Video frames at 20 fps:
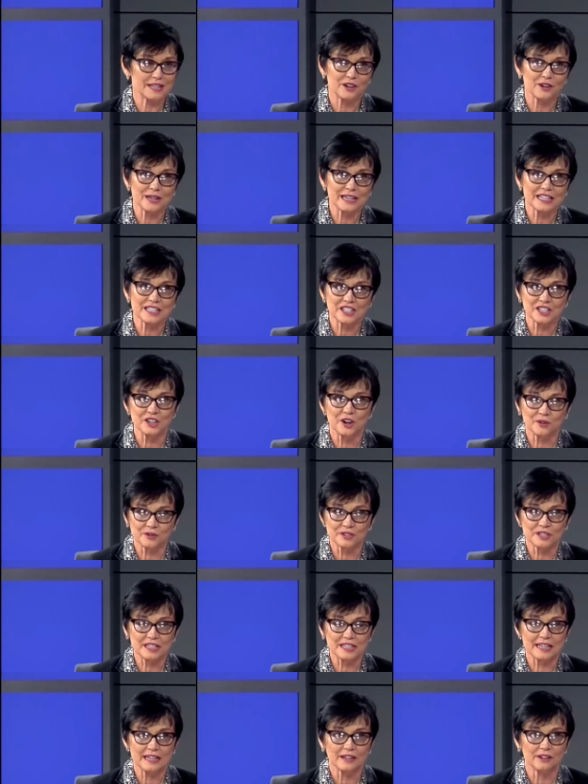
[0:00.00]
There is no
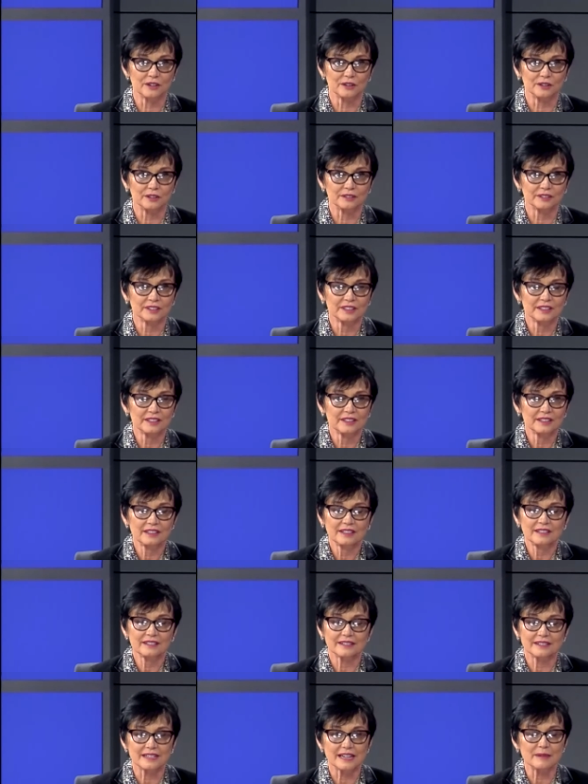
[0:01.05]
single
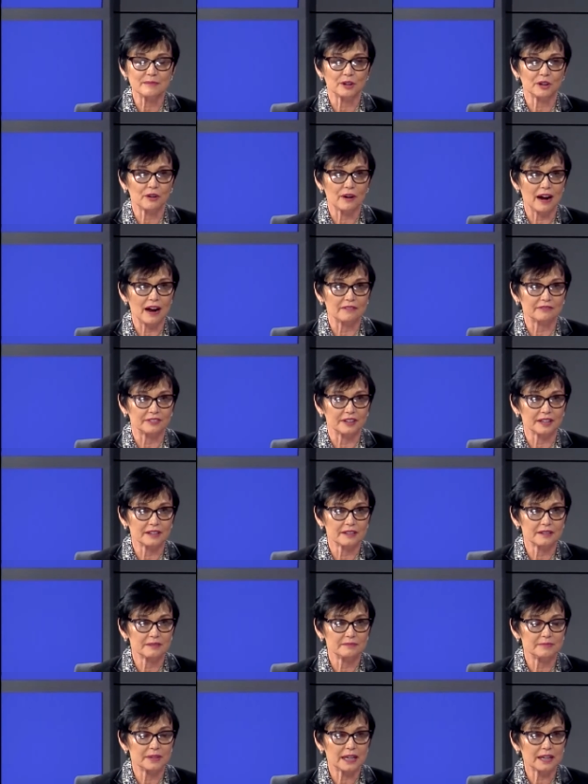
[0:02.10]
demographic
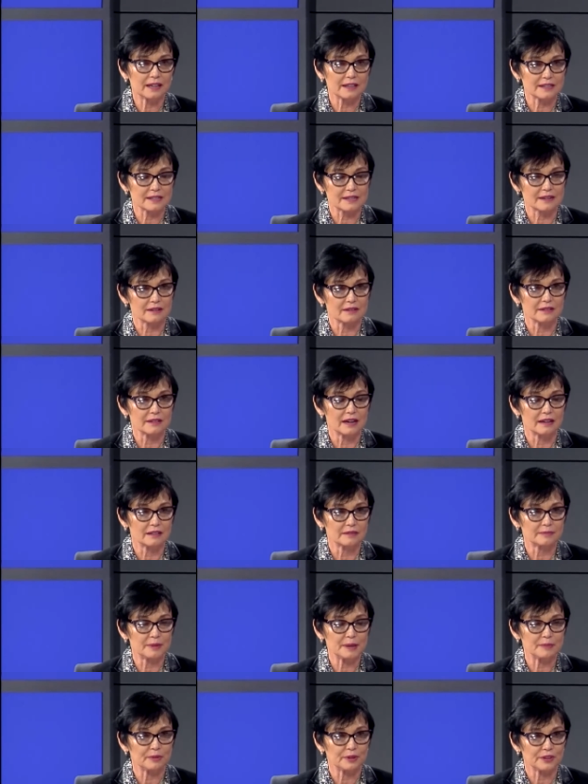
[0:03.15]
because there are
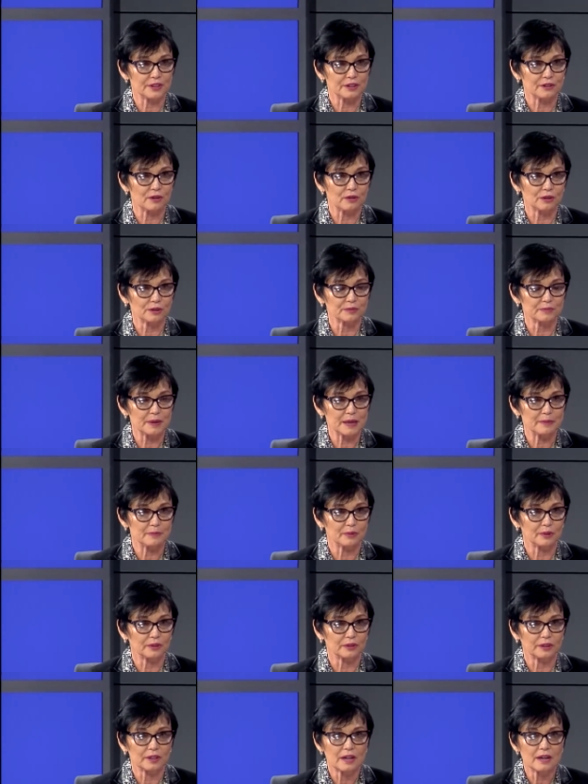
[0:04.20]
young people, there are old
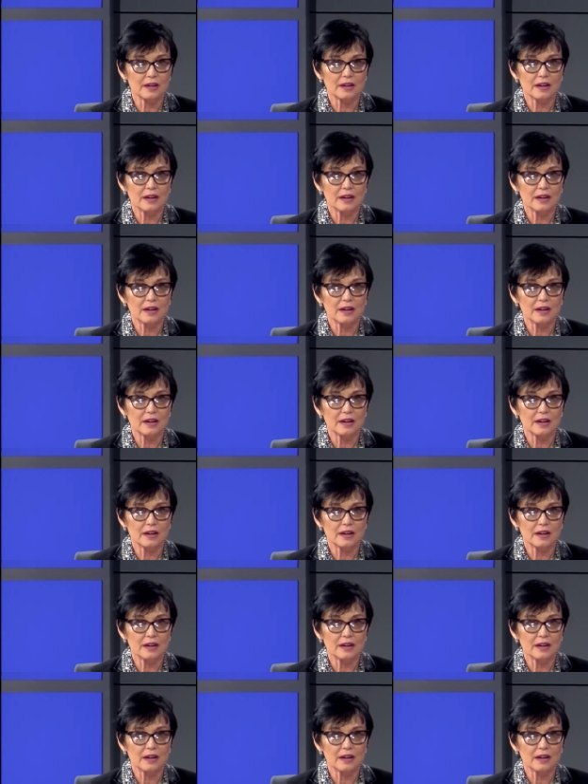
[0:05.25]
people,